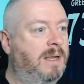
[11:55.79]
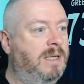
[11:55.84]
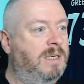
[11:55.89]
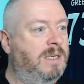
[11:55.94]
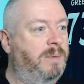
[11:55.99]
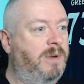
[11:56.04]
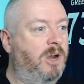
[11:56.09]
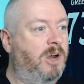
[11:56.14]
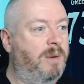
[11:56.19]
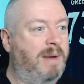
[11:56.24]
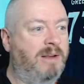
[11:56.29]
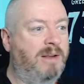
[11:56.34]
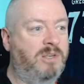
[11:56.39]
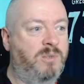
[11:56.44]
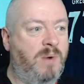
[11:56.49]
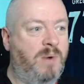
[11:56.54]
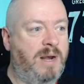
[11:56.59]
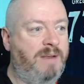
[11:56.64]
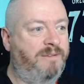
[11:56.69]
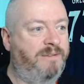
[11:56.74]
So we've got about
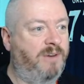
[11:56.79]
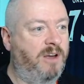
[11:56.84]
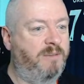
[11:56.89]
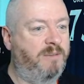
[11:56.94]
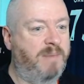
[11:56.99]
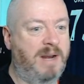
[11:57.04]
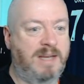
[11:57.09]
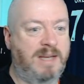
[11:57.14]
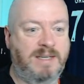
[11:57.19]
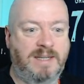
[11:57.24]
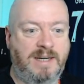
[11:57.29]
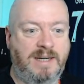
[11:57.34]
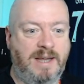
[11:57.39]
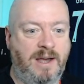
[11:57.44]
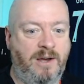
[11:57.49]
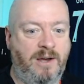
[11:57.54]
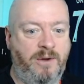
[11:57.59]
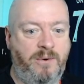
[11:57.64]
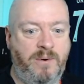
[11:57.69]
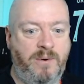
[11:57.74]
25 minutes to
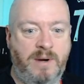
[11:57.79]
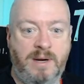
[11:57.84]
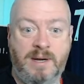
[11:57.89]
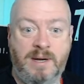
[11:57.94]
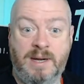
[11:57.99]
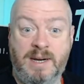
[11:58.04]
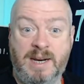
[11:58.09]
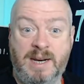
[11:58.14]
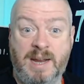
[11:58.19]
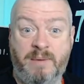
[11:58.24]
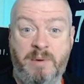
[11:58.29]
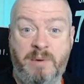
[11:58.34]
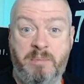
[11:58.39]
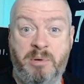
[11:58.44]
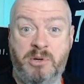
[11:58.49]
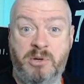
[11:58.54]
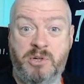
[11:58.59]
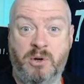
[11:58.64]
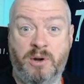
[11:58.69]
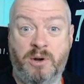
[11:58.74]
go. Can we
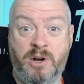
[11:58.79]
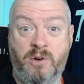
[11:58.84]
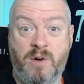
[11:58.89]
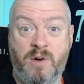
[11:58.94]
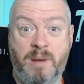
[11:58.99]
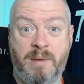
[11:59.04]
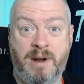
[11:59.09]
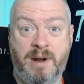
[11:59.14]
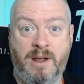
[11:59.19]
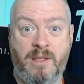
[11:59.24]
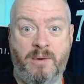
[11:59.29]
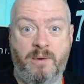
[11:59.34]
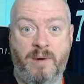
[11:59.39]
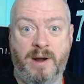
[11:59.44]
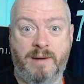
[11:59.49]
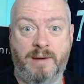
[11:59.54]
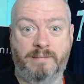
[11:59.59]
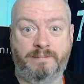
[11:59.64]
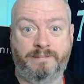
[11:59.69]
push on and grab another one?